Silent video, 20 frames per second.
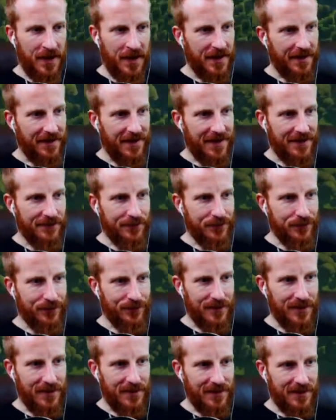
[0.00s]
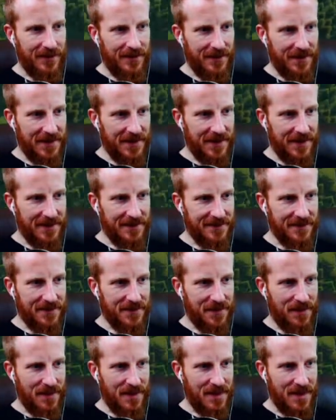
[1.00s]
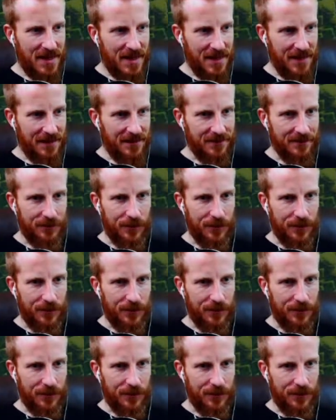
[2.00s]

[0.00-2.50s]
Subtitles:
and that is really the next thing.